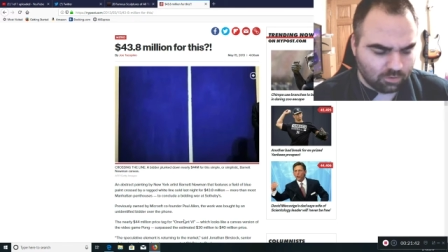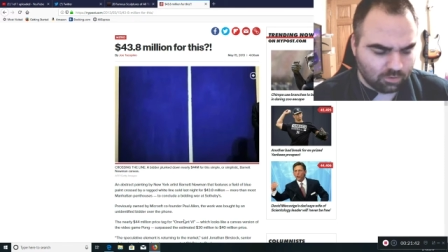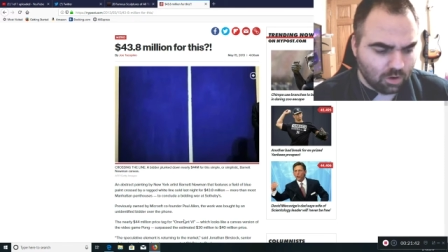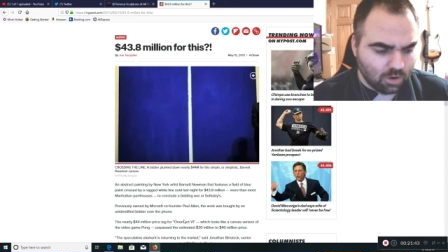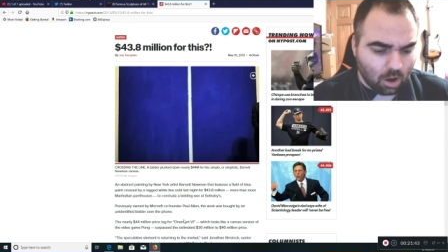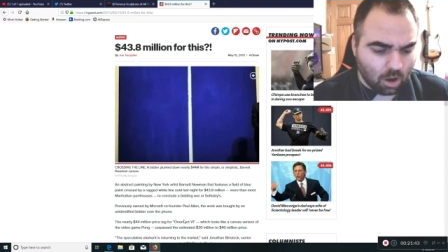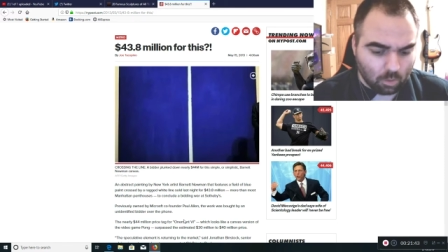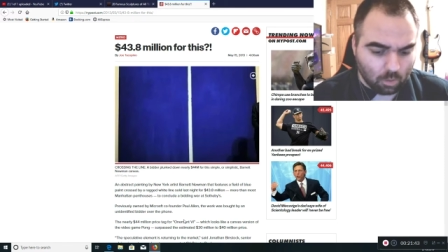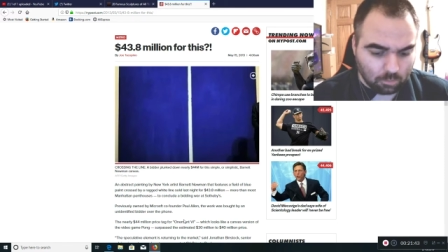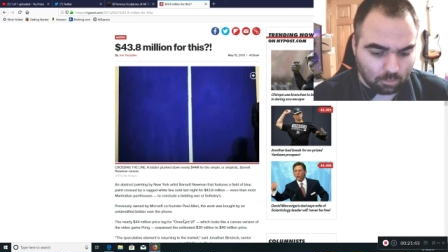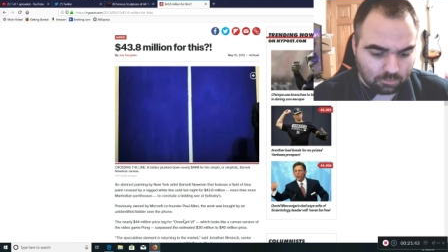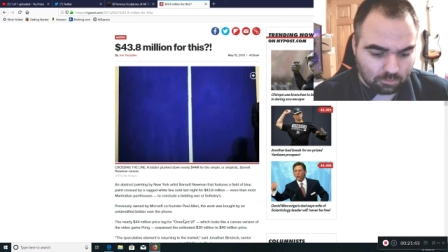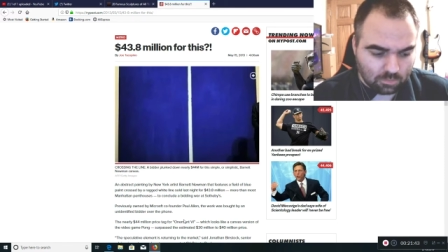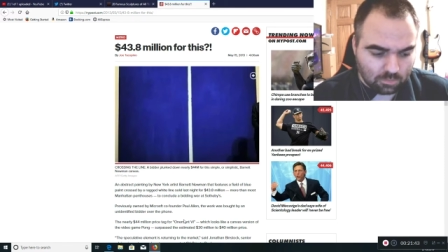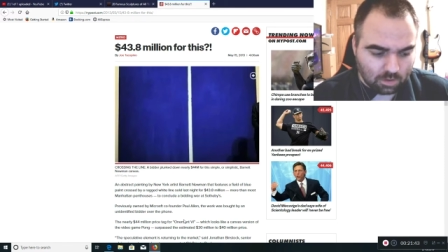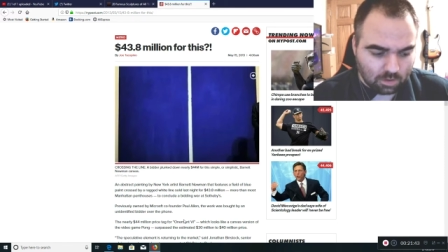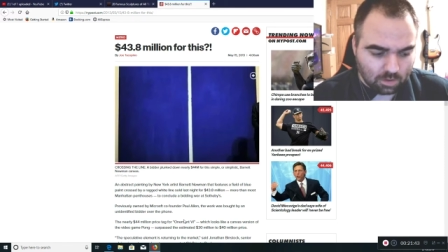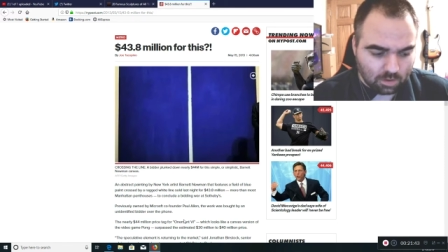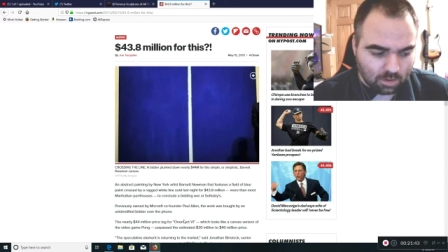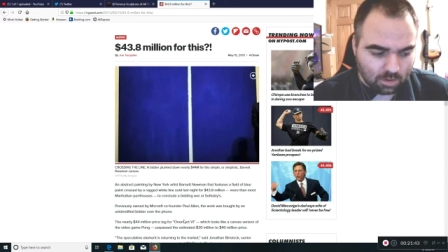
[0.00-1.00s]
No.
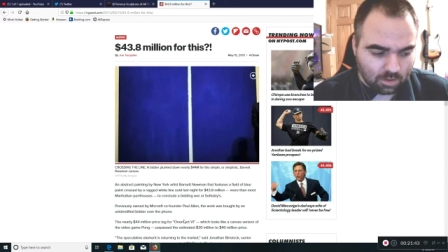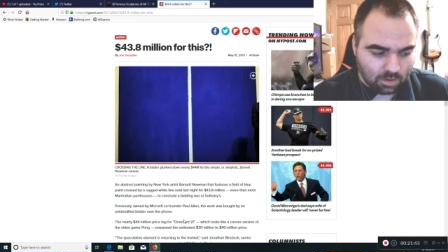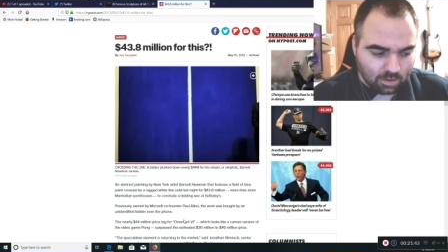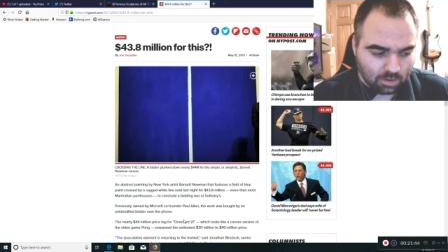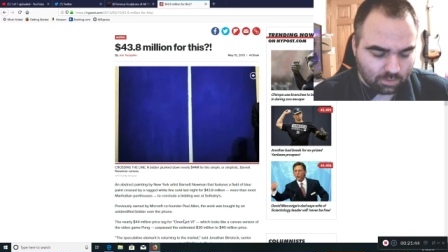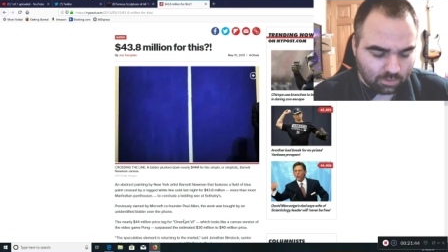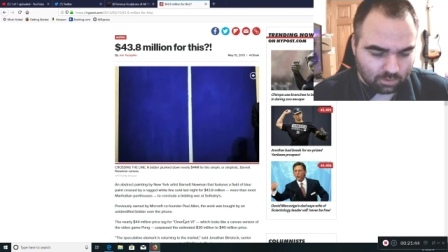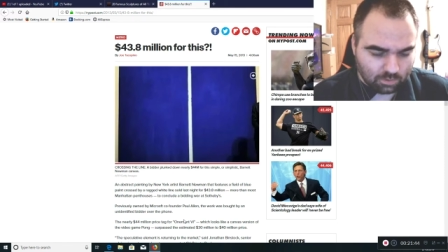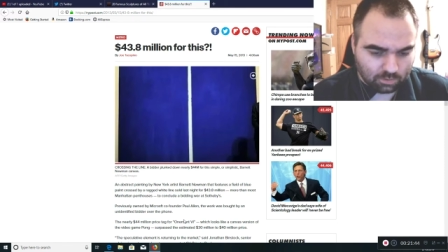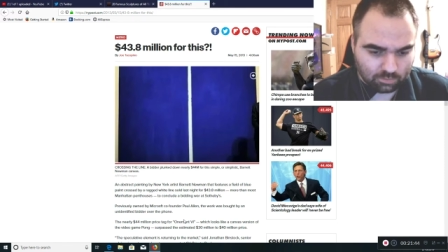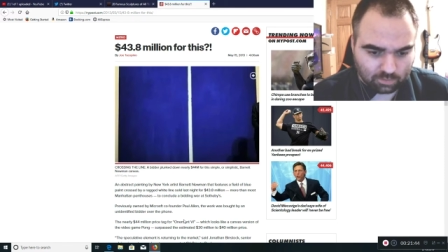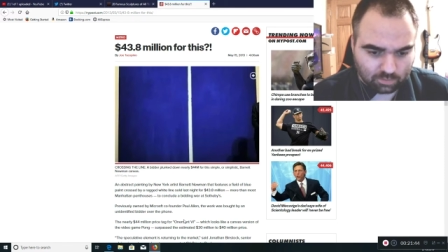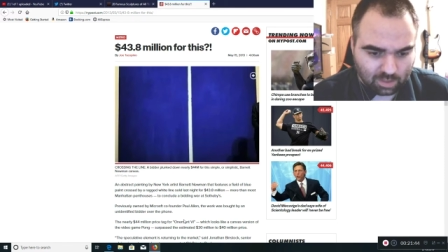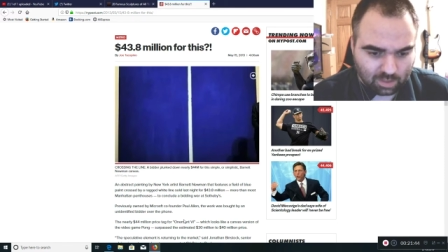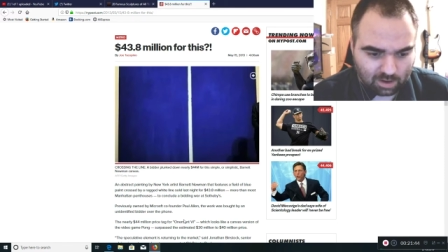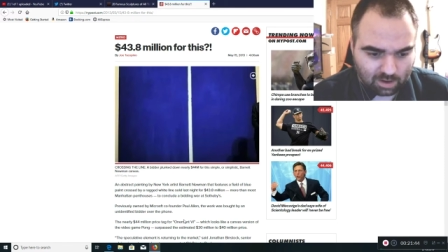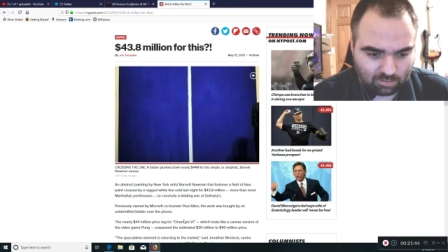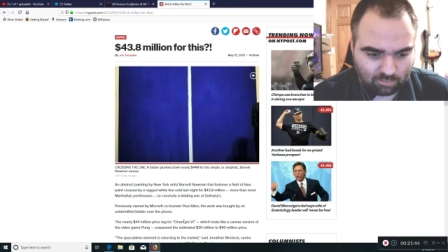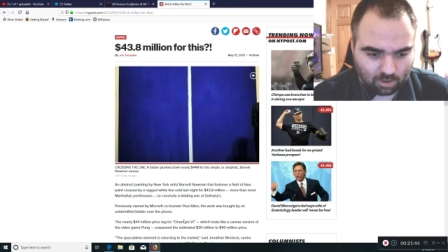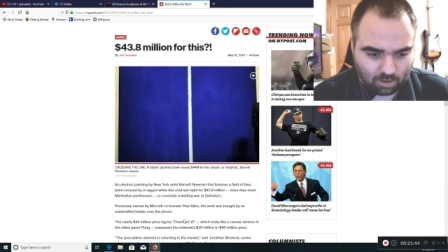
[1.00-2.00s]
There's a lot of